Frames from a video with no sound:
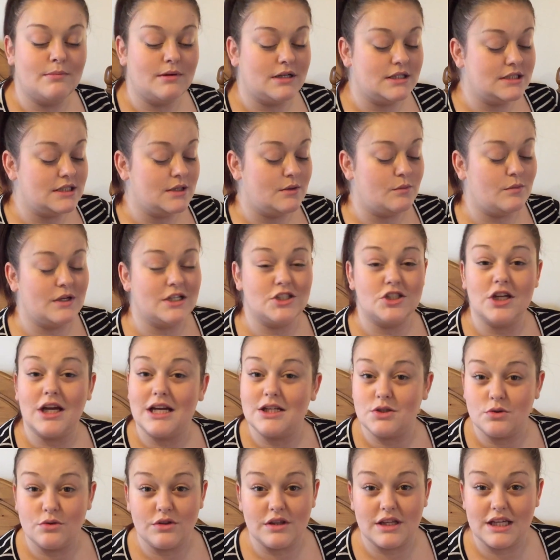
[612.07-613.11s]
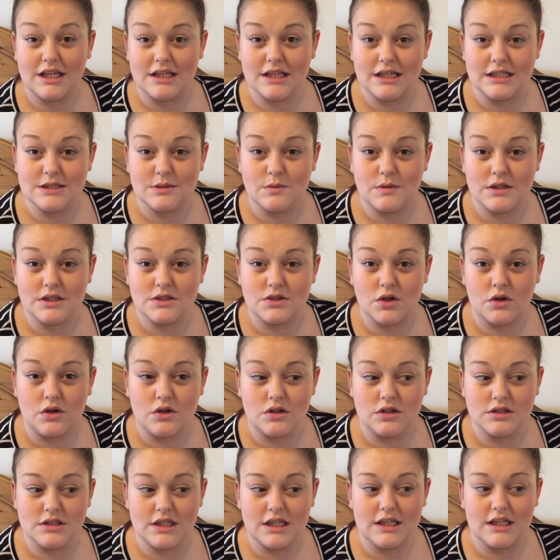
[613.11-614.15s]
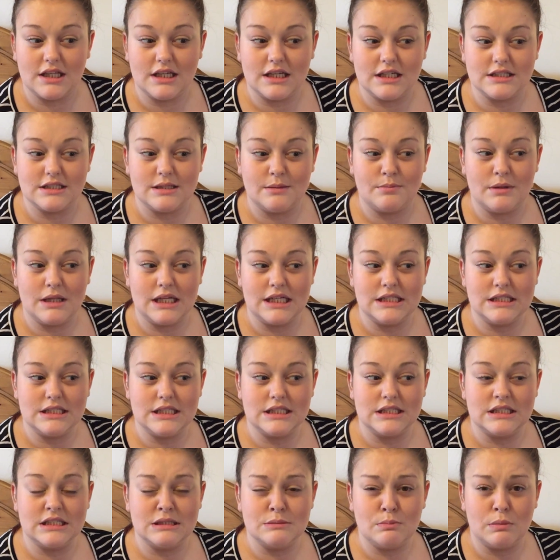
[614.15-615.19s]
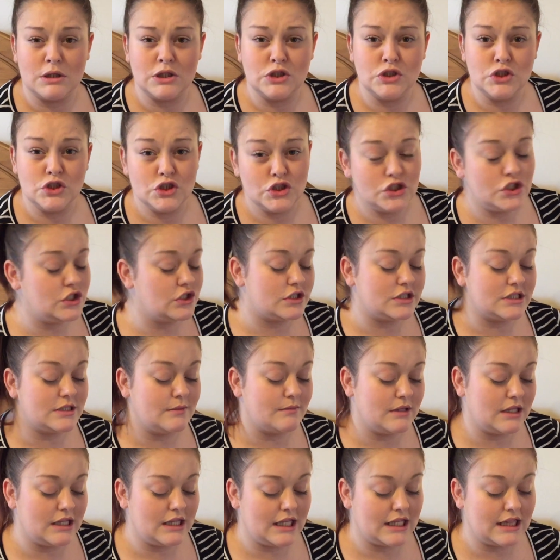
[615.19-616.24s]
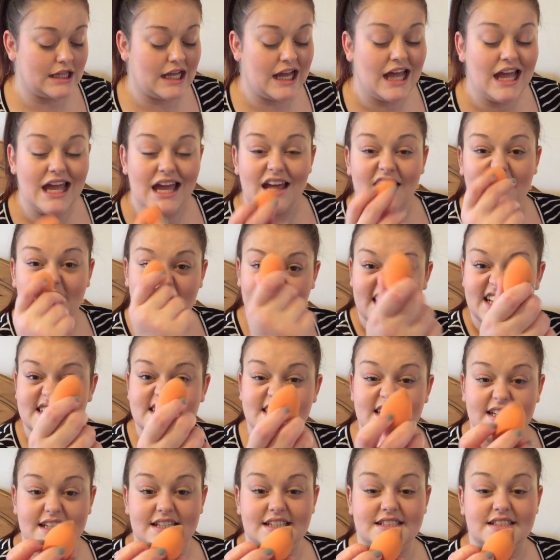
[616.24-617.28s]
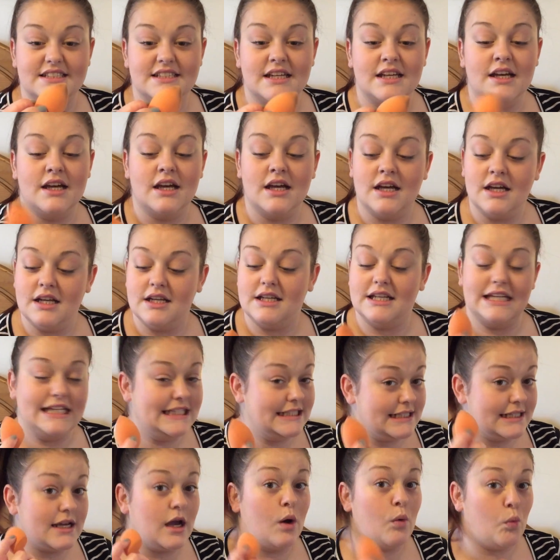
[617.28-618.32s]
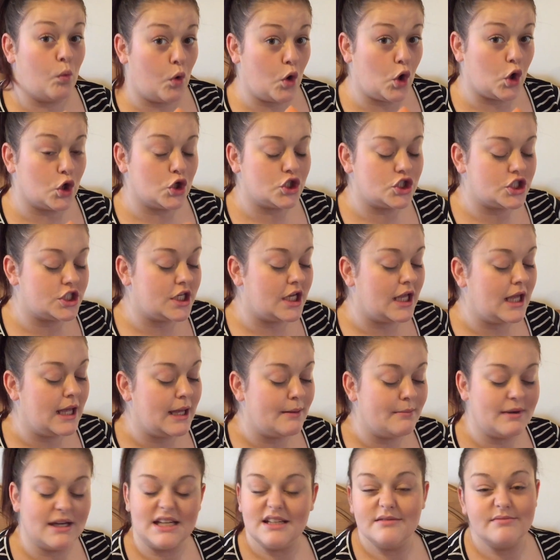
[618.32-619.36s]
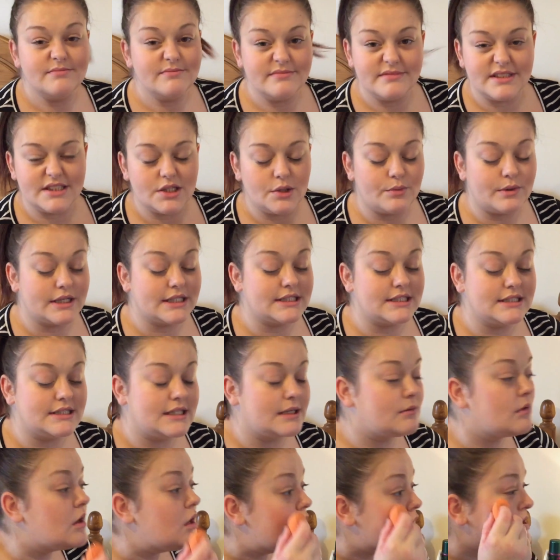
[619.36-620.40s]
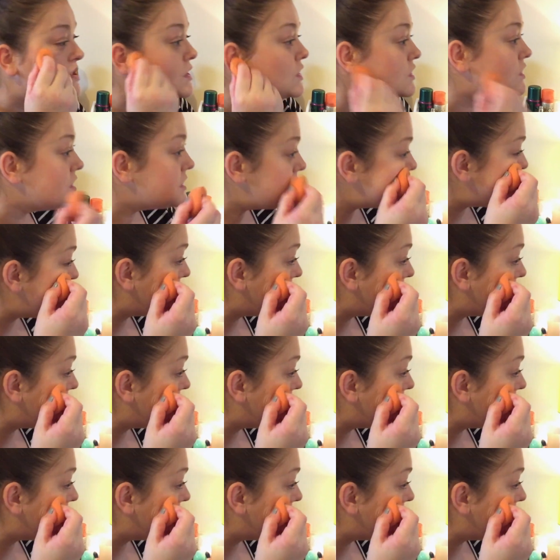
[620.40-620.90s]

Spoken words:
bud, which I don't think that's what it's called. I think it's a blending sponge or something like that. This is needing a wash, but it still works the same. So just